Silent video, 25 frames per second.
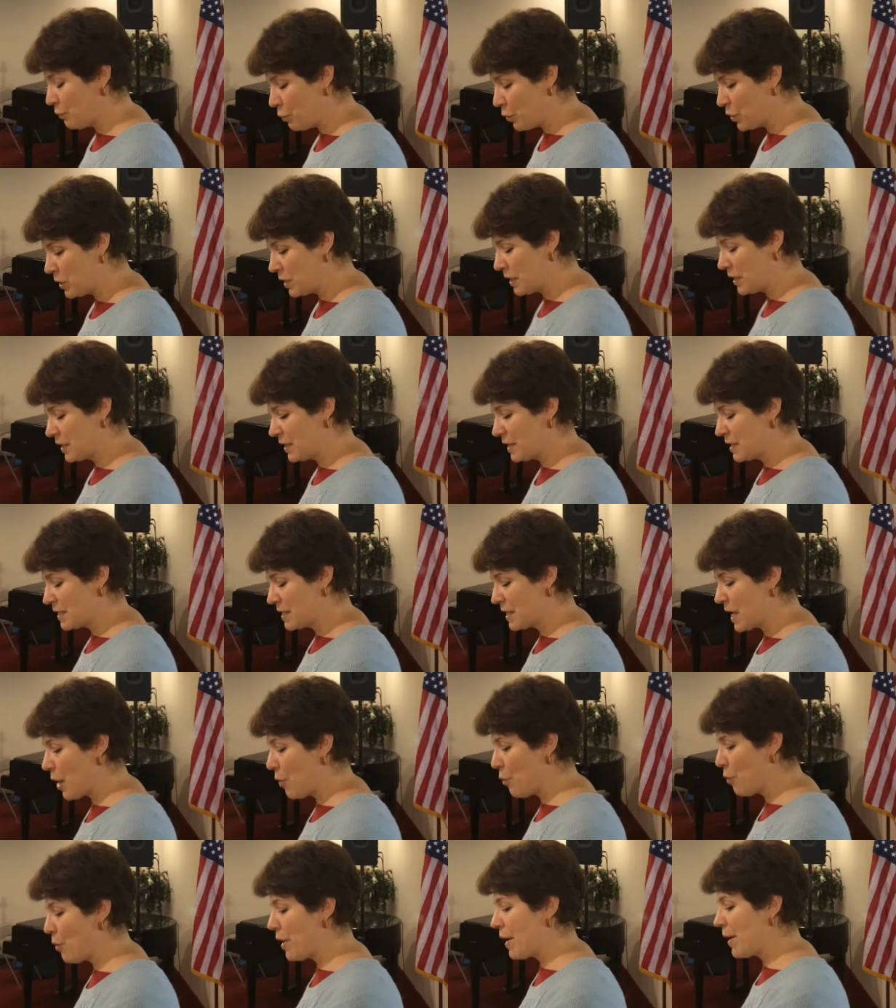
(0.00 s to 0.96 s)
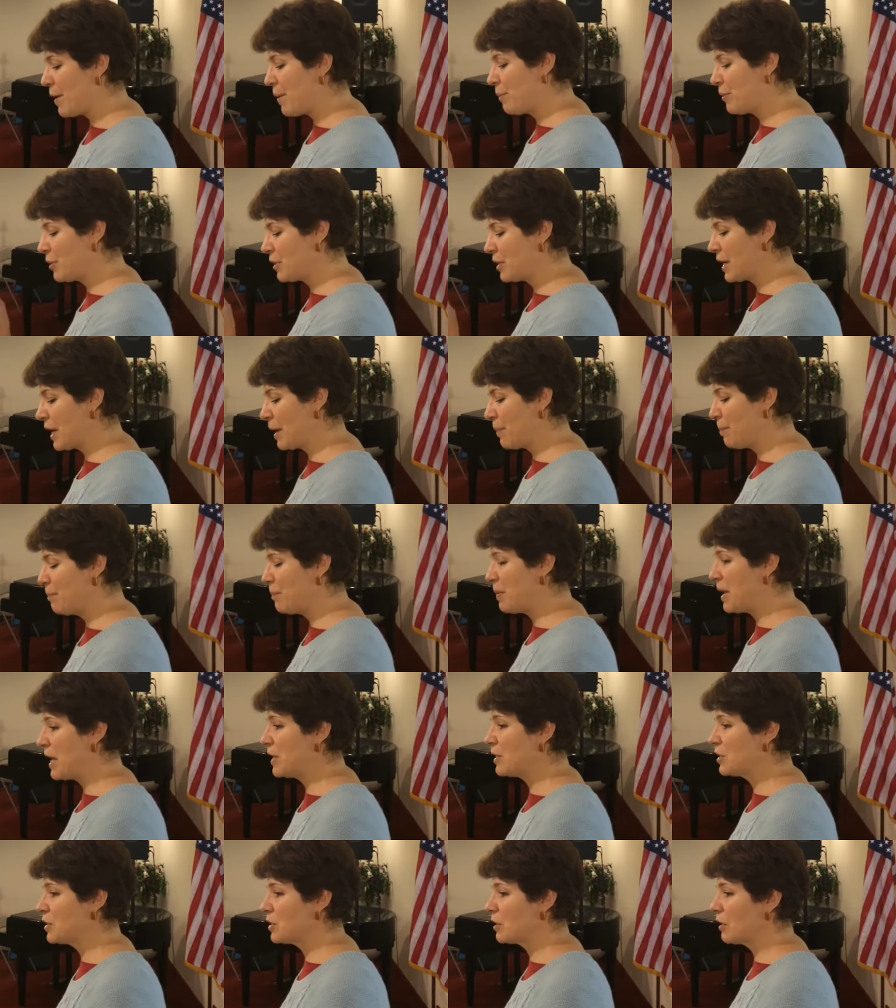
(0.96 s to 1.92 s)
what how now
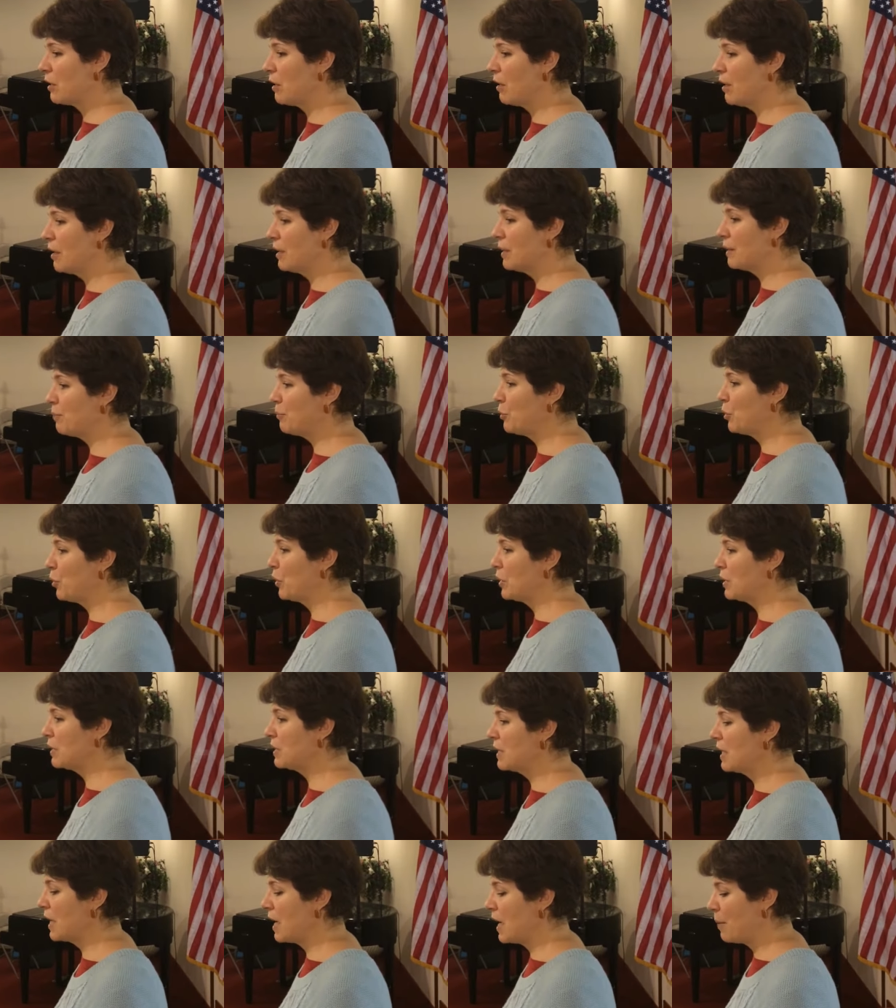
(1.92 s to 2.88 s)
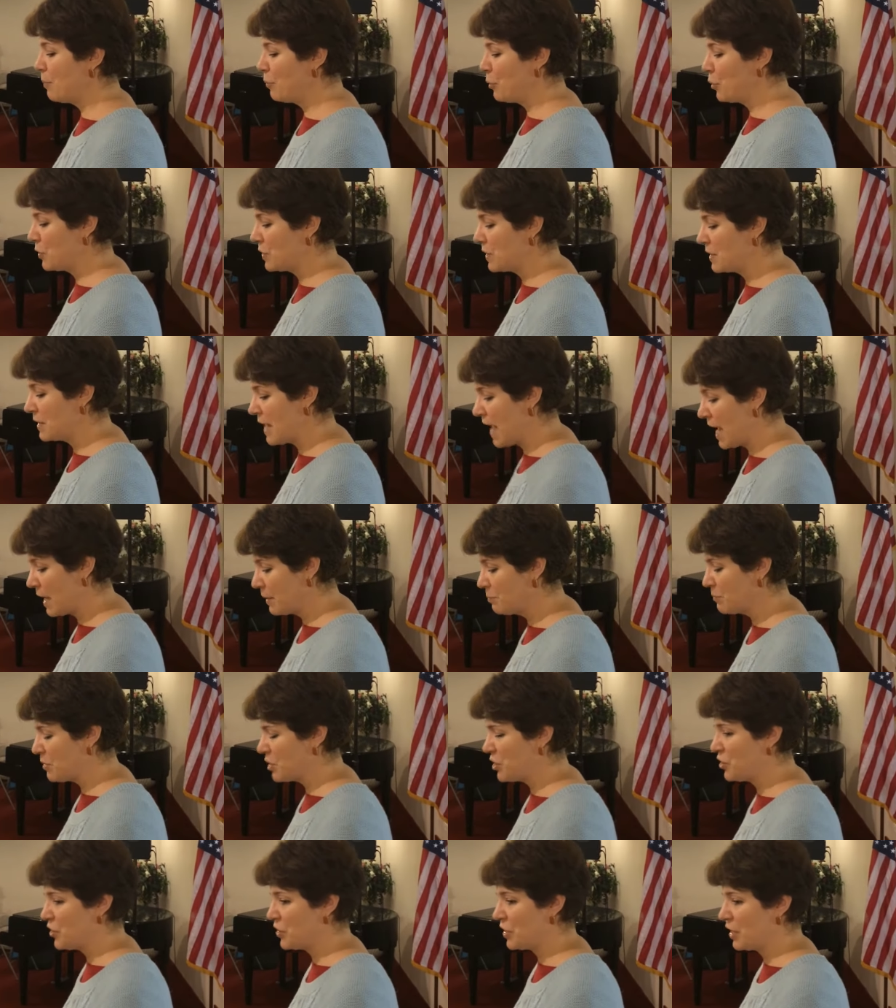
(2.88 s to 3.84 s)
based on upon upon
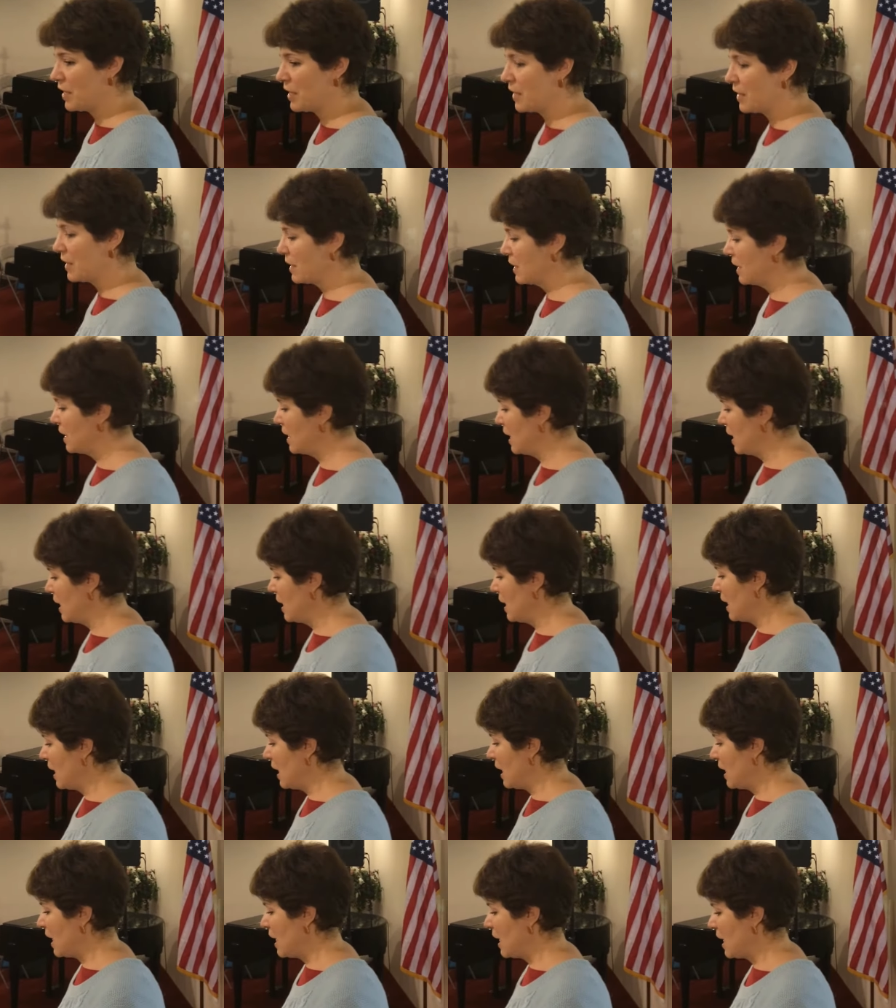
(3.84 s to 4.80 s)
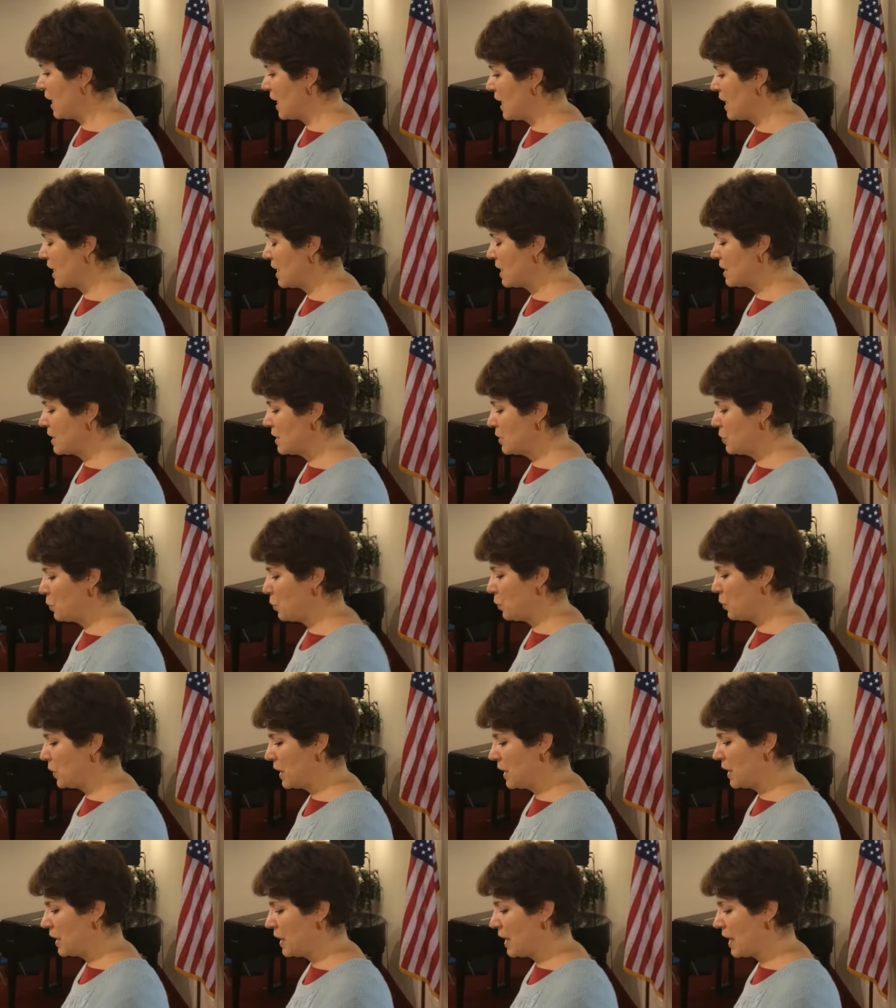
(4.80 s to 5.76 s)
that Mashiach, and
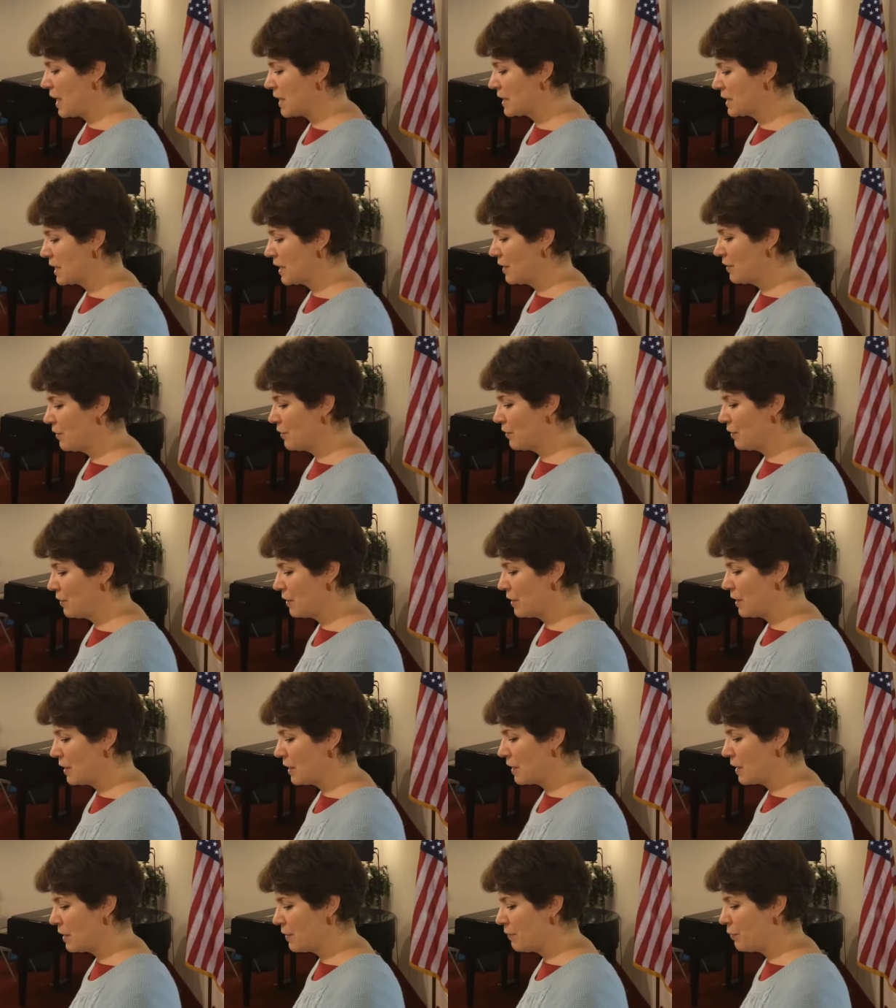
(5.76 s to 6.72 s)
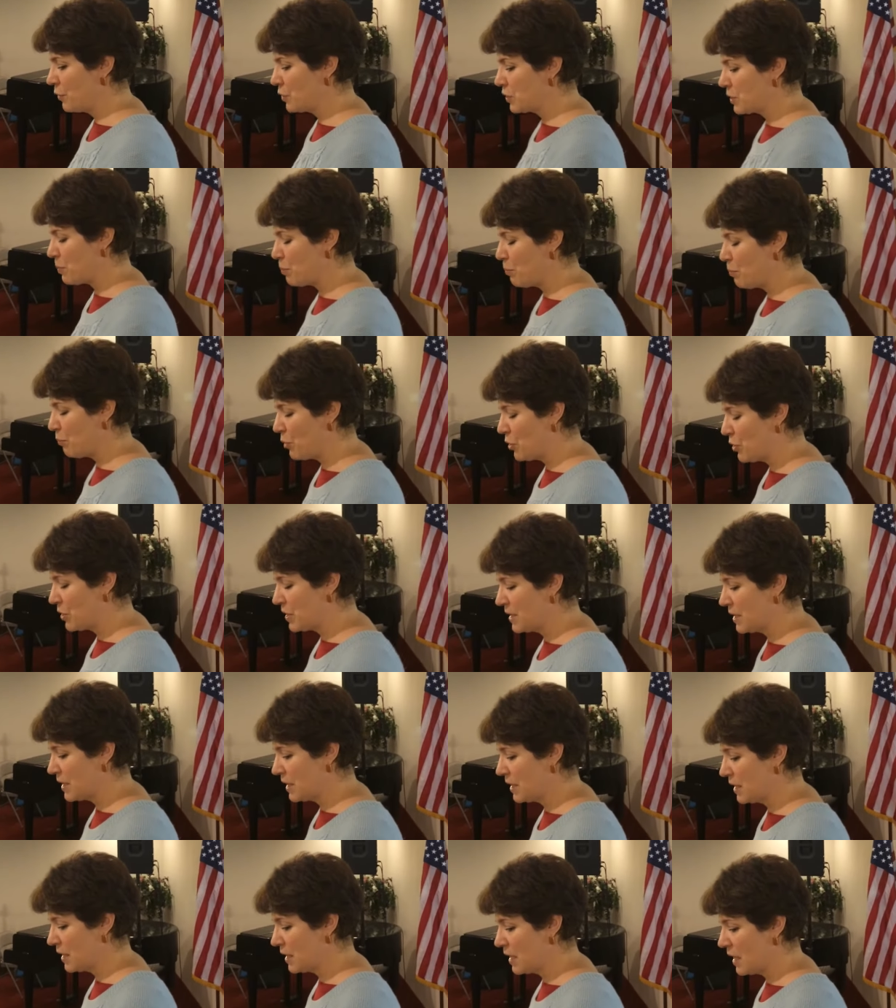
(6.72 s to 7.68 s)
we asking uh, for the
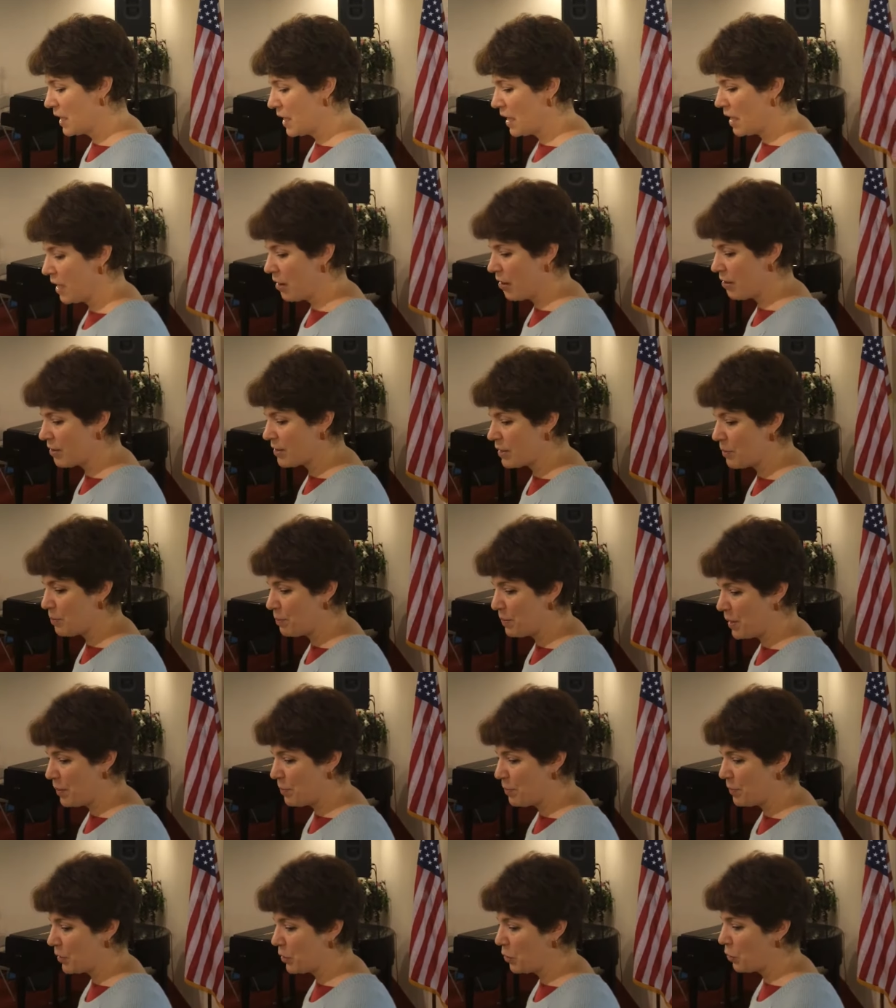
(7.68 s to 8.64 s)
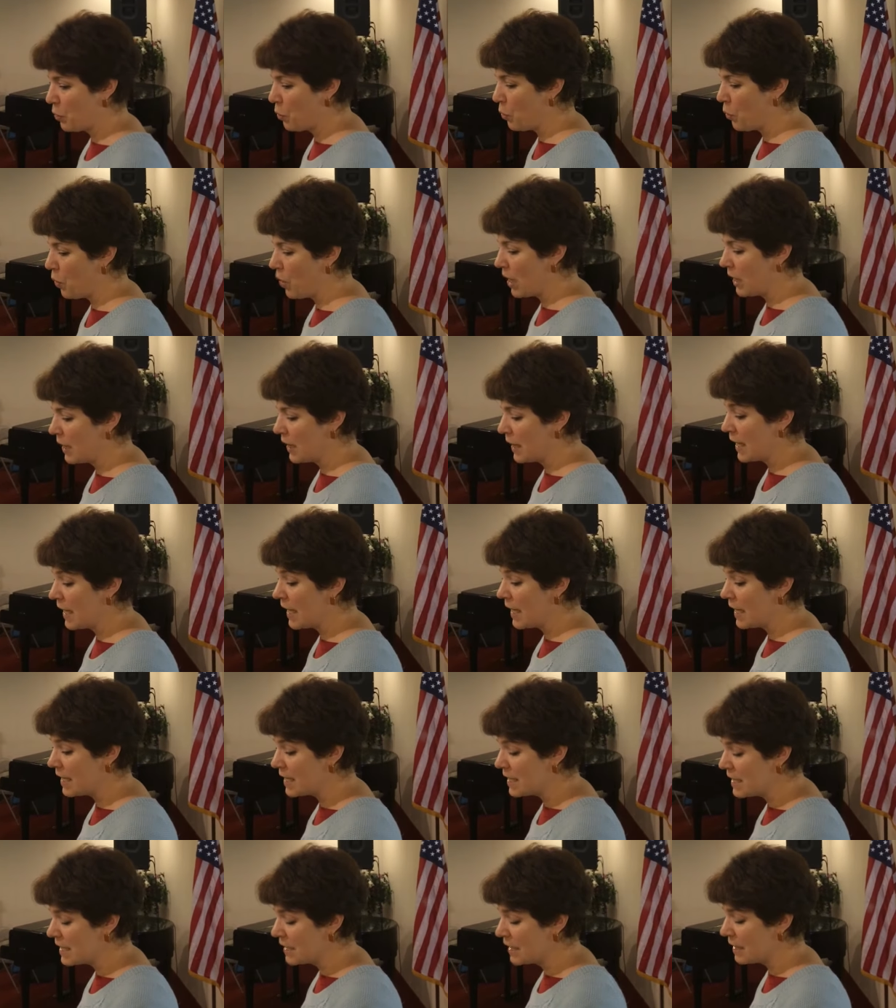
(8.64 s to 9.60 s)
mercy on the people who are
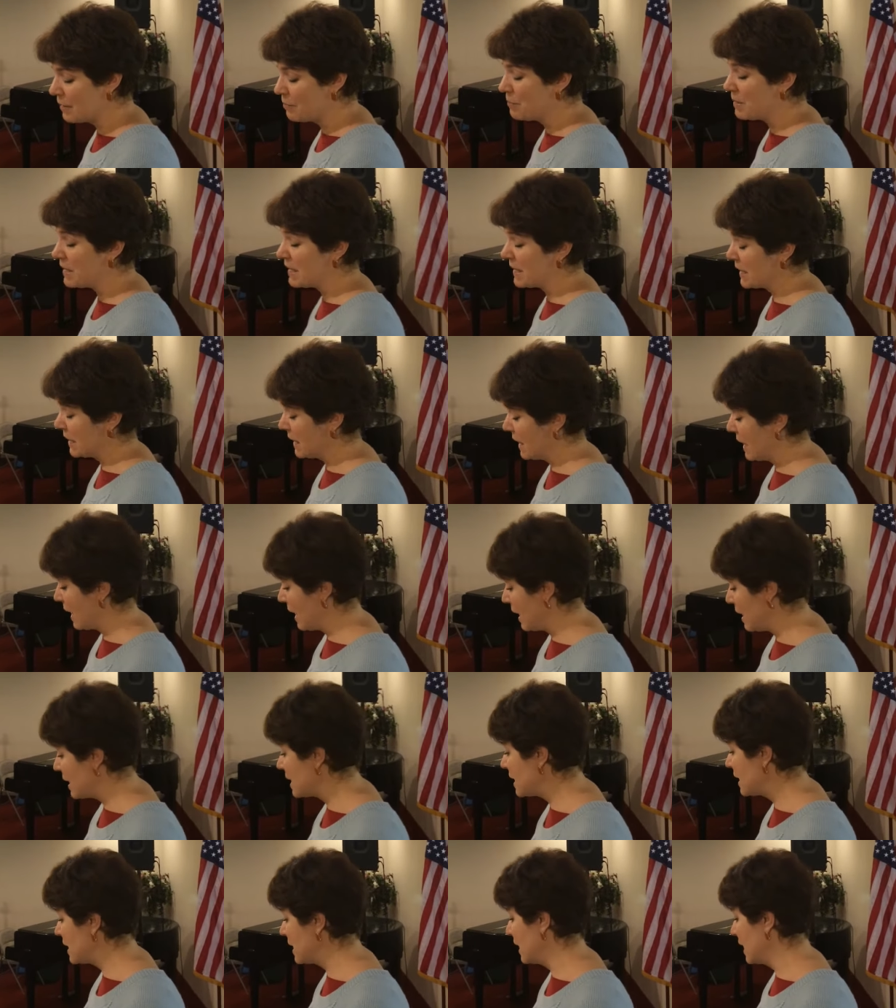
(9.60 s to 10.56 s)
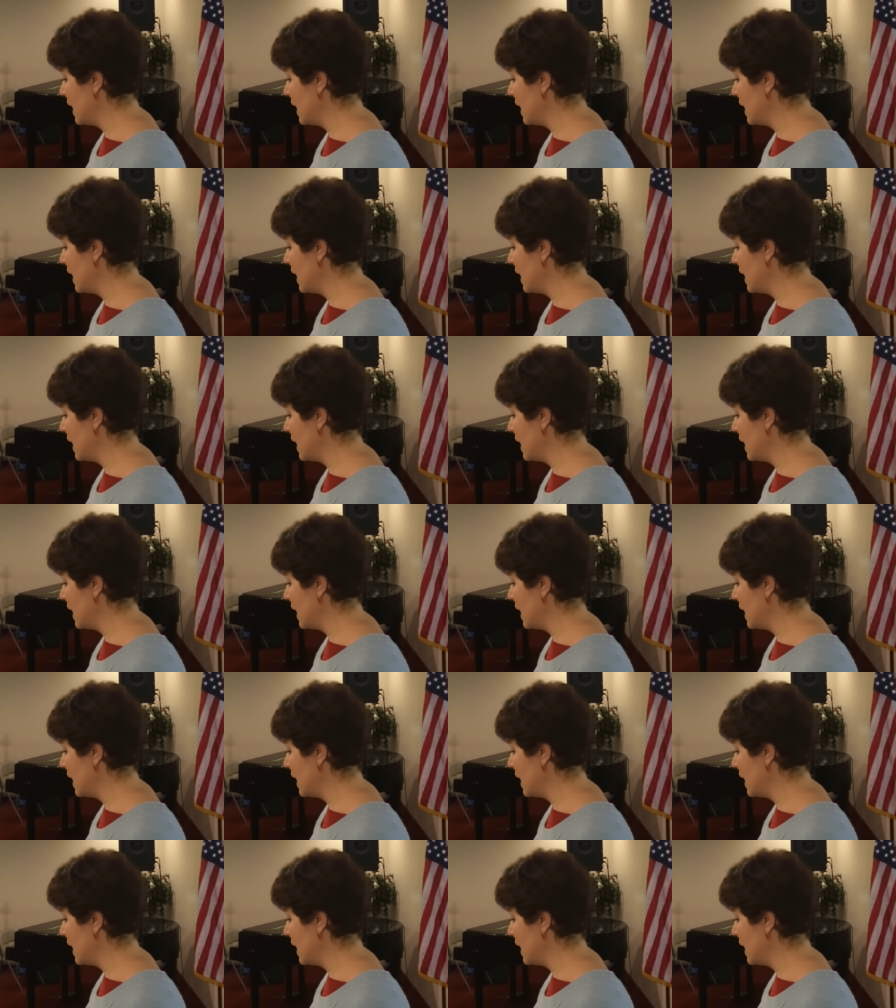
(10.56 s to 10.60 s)
led, misled,